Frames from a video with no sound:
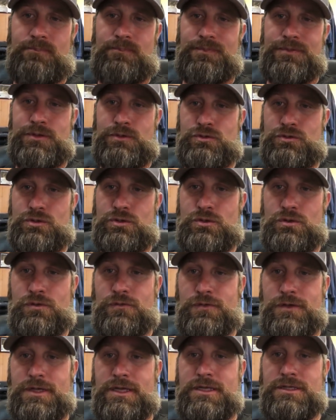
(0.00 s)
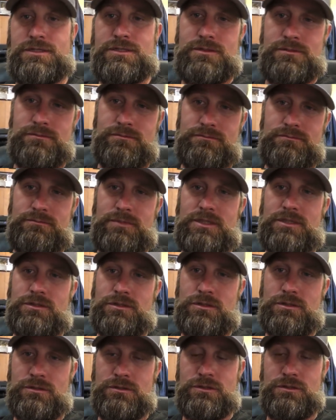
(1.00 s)
Use the notification. Make
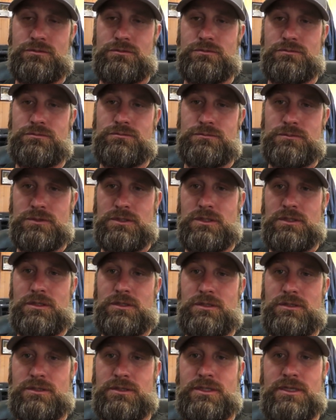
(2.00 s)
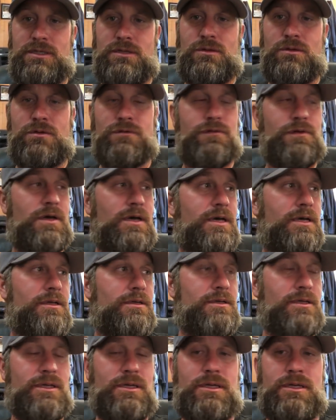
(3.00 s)
sure you get notified,
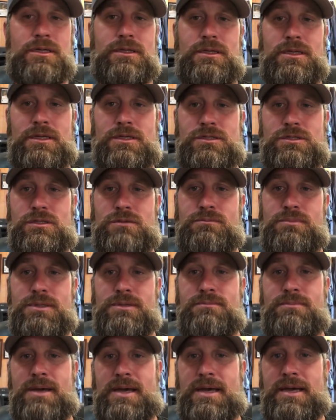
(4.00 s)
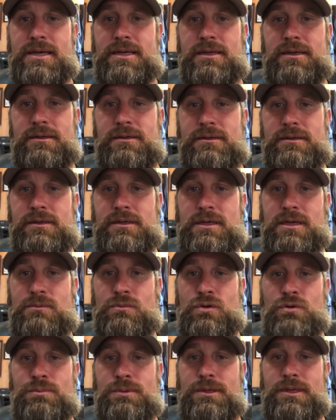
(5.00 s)
and they should be back. I'm
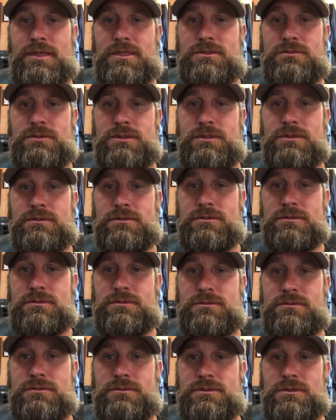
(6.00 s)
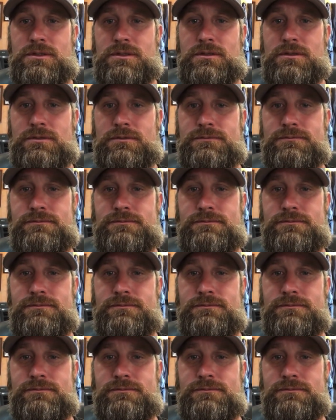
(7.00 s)
hoping next week. So.